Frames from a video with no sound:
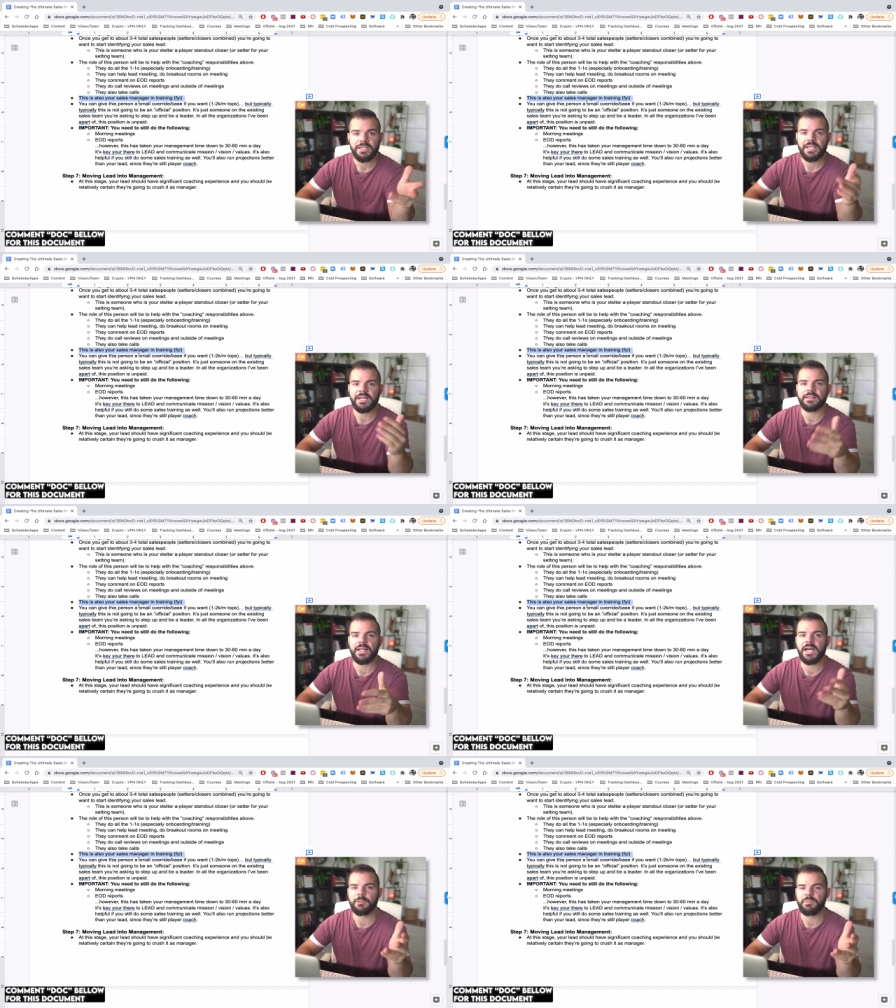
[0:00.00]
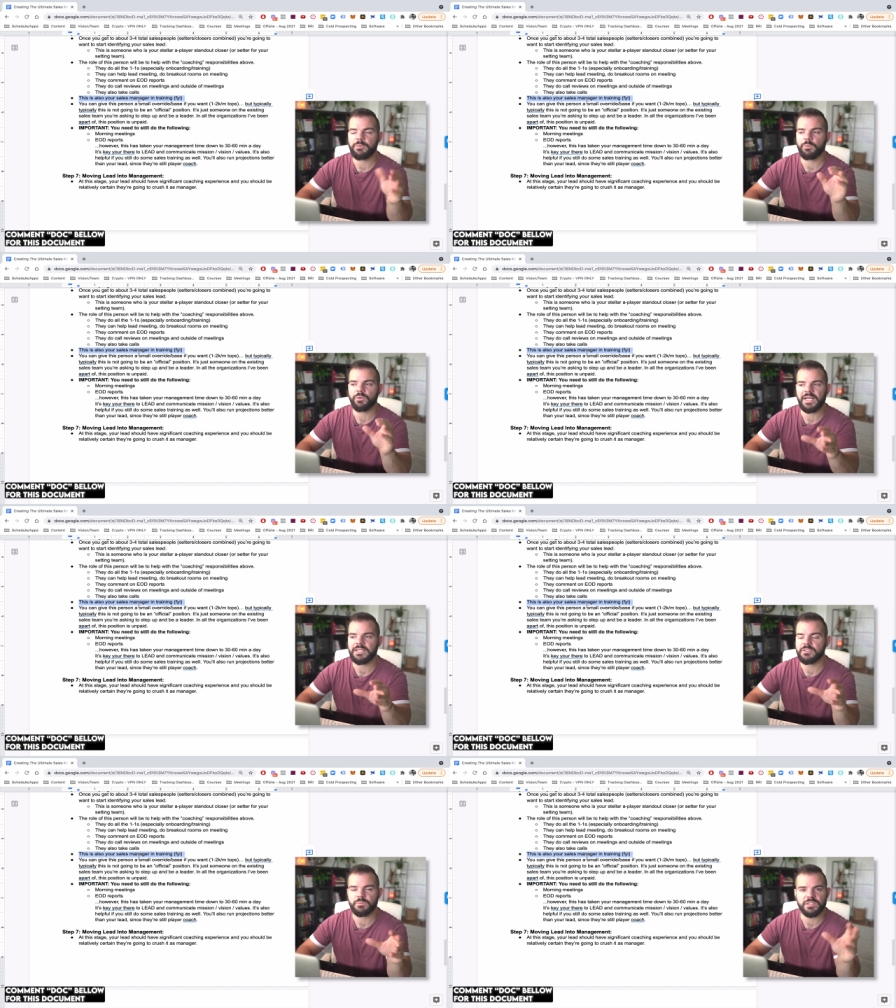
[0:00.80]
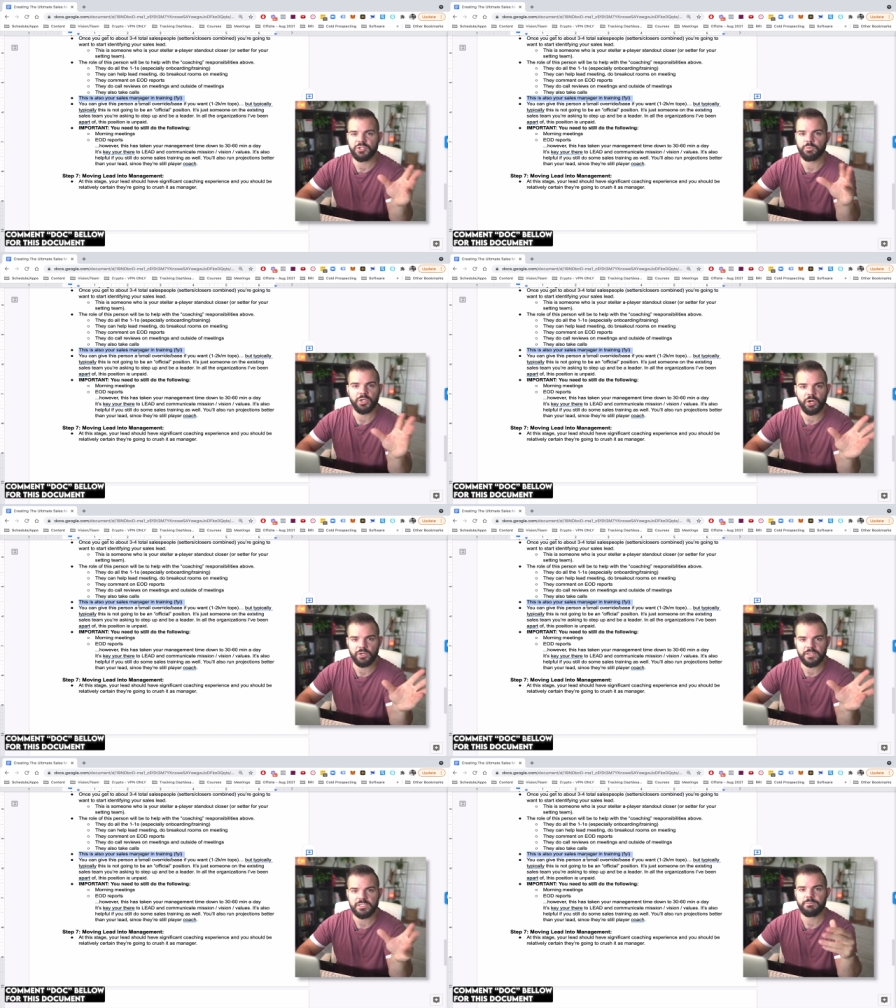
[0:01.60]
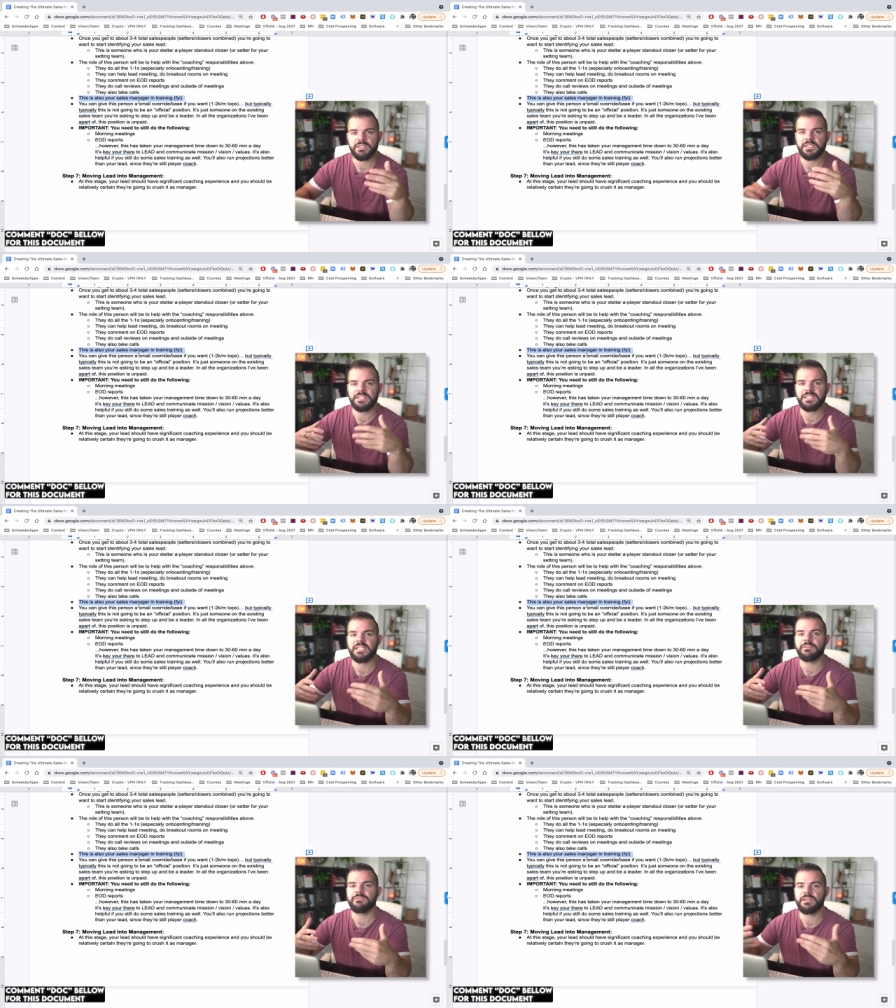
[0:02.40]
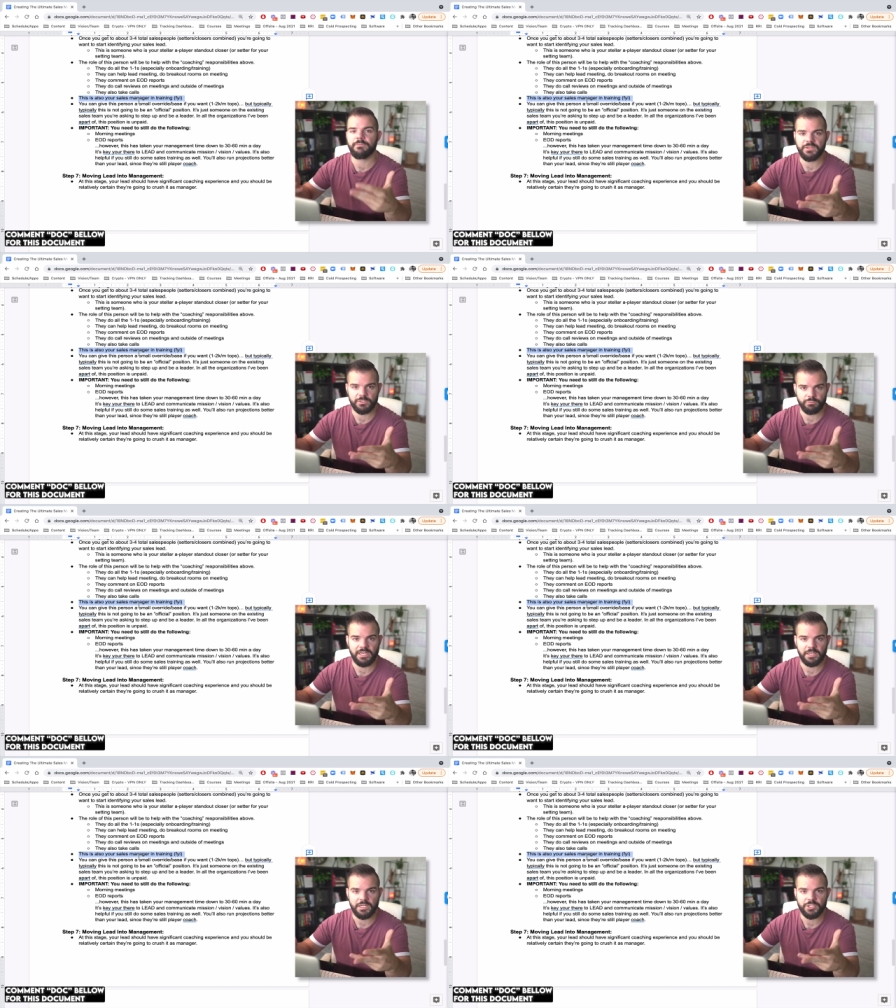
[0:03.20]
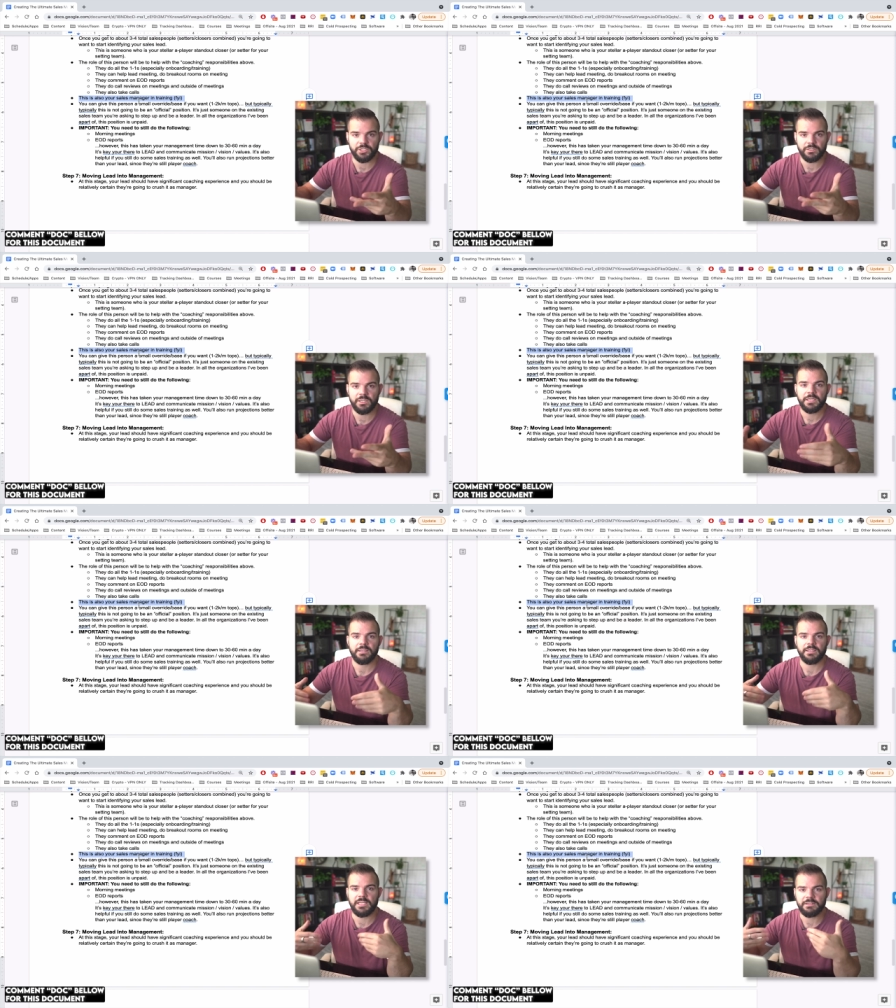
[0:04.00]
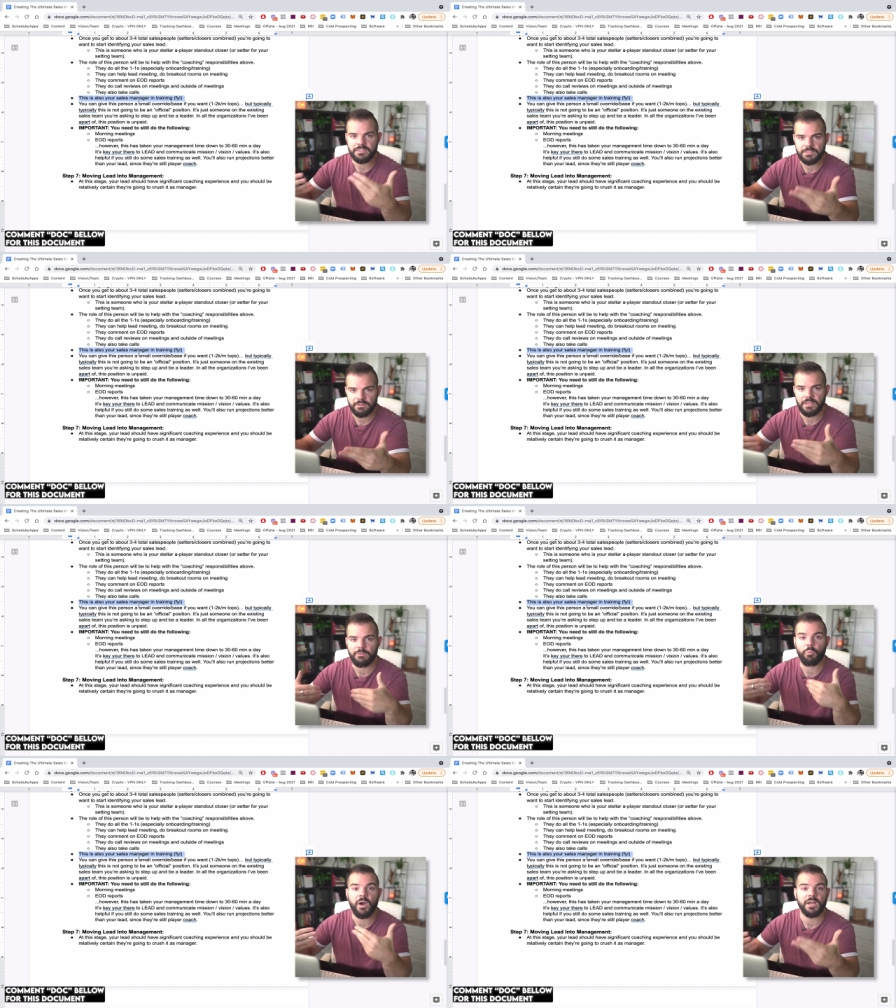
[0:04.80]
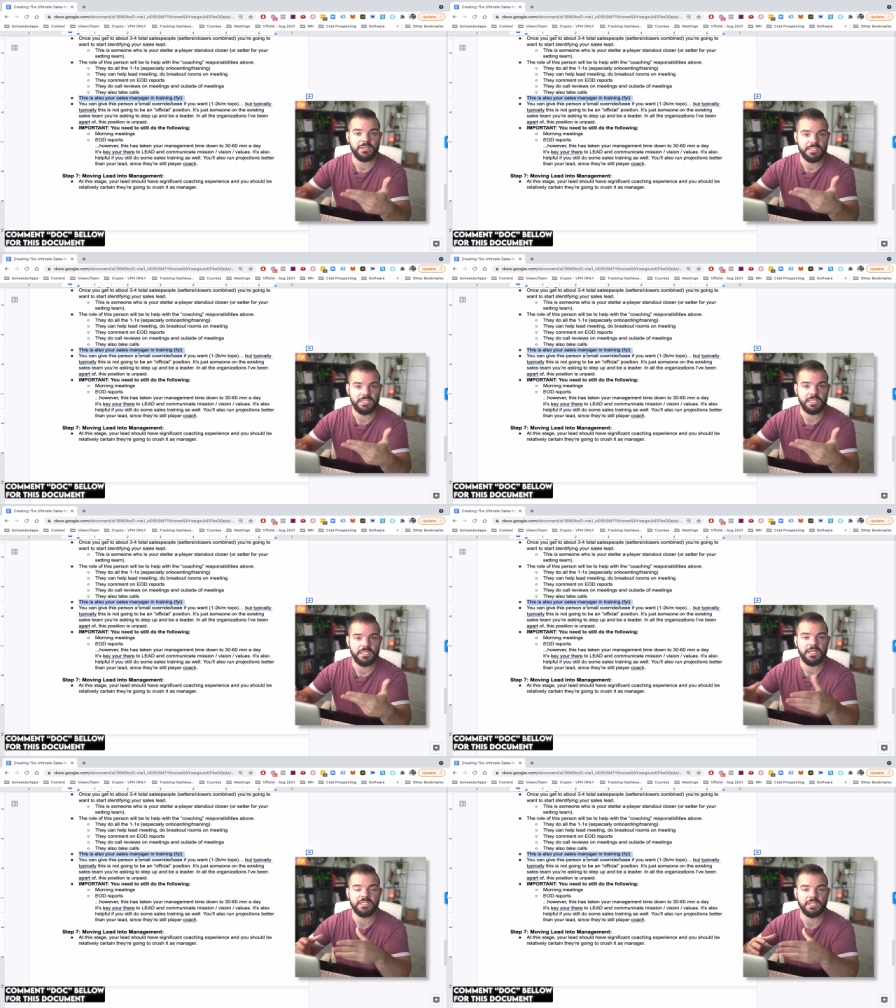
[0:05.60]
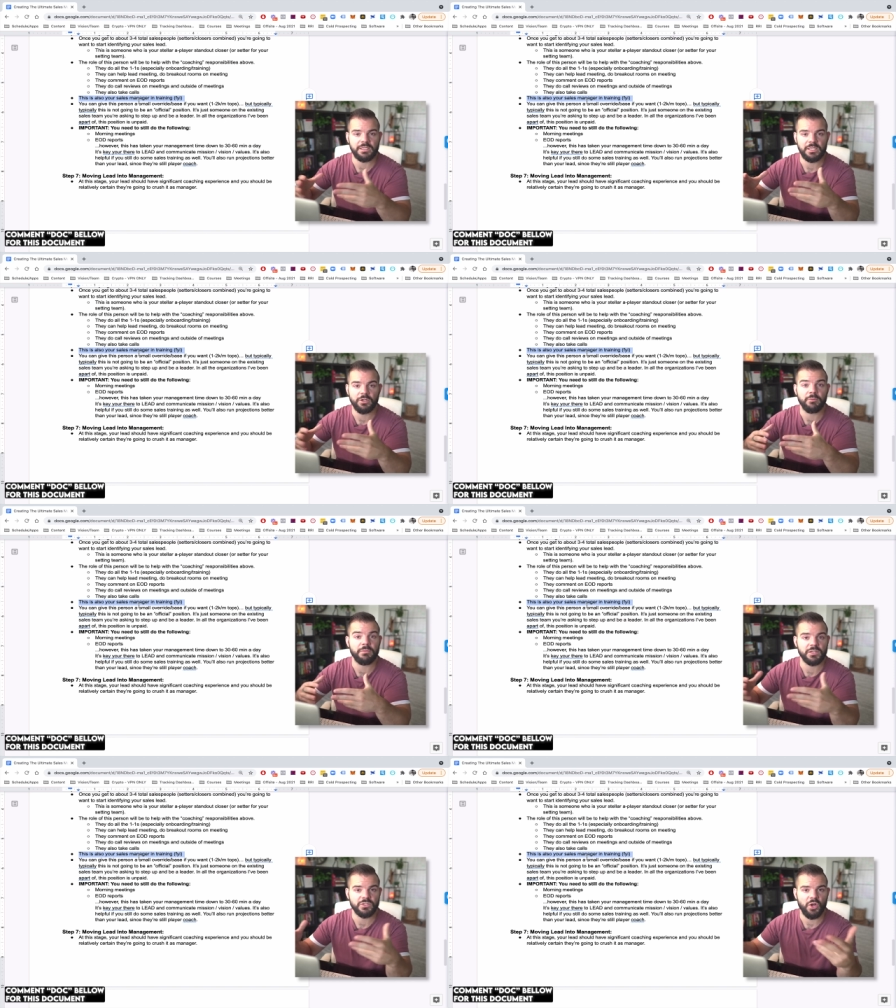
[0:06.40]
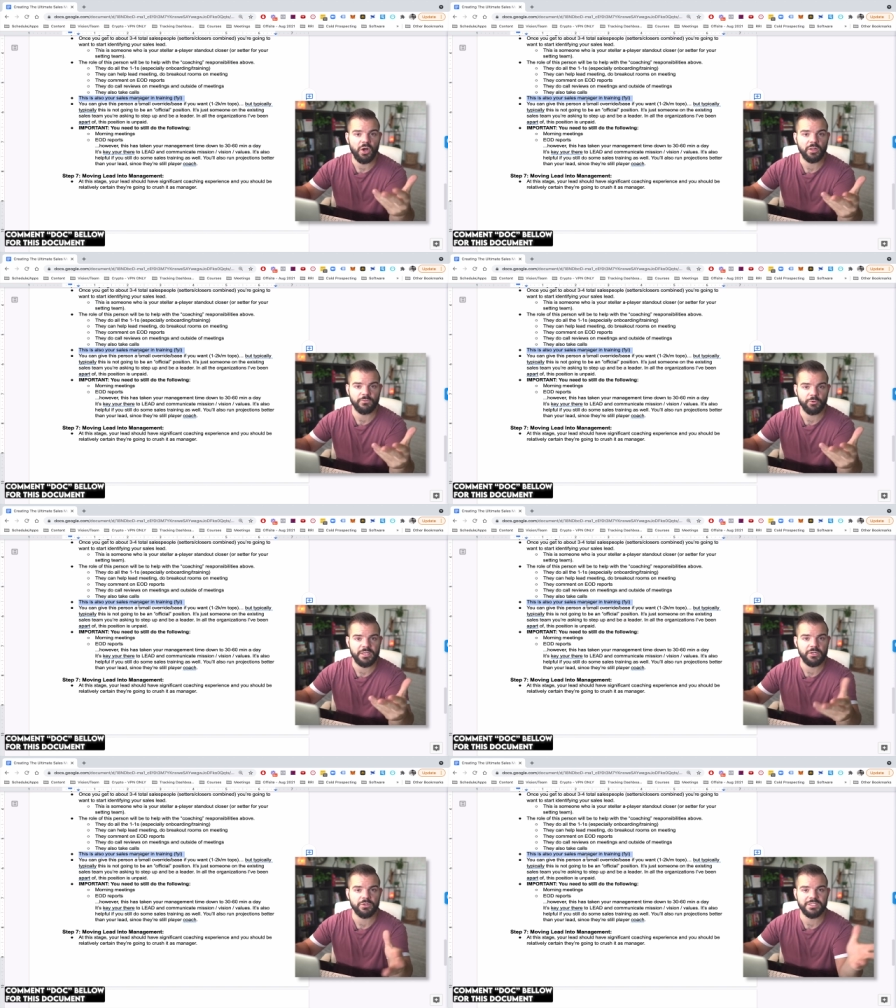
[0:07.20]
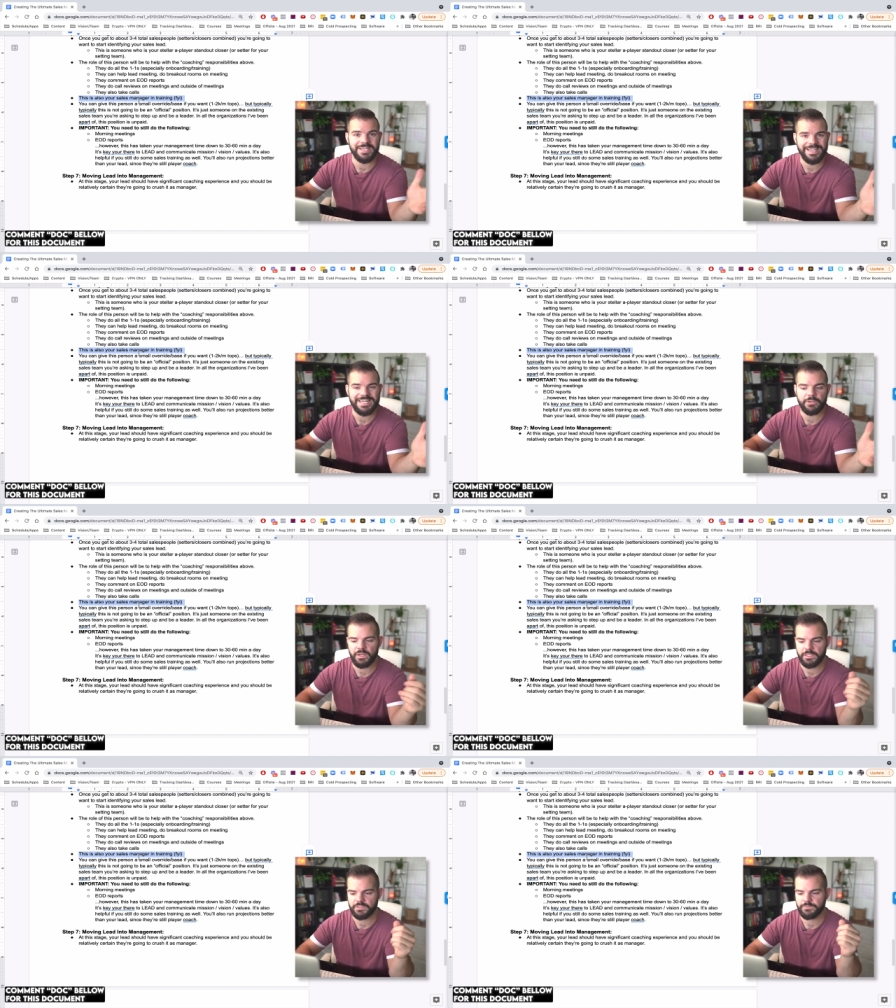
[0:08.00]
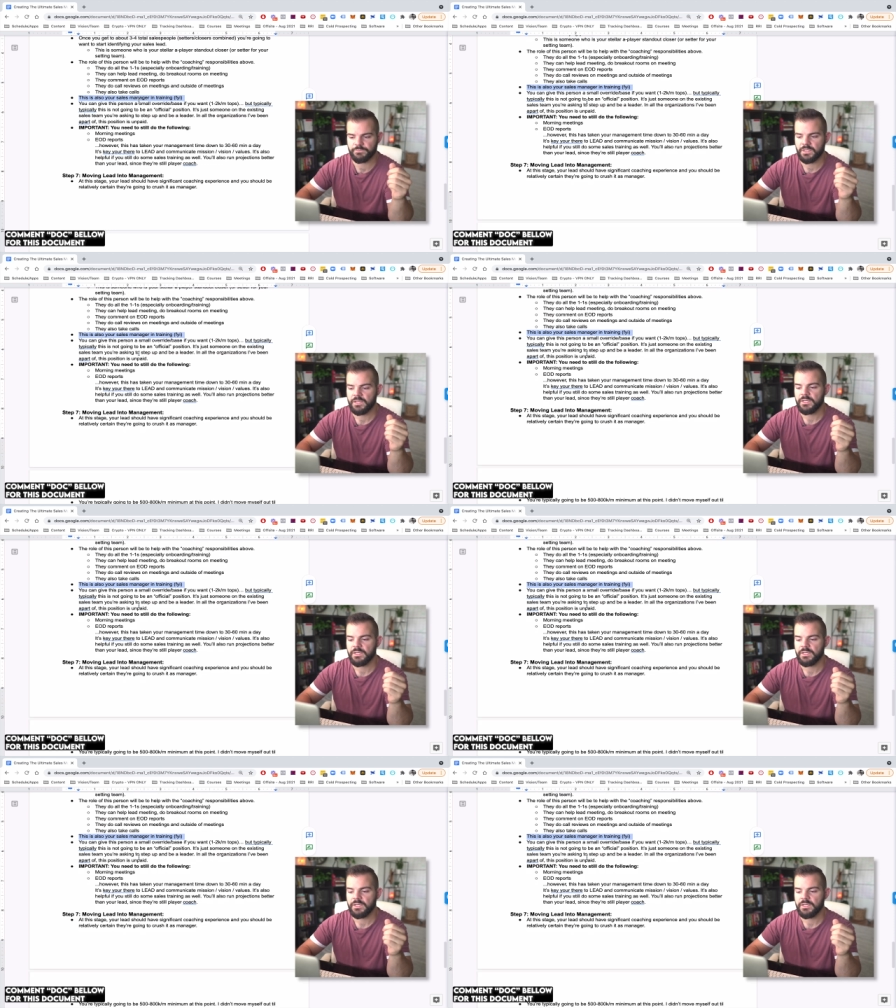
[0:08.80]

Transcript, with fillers: And a lot of people will like this position regardless because it gives them this recognition. Like they, they want to be seen as a leader amongst all of their peers, anyways.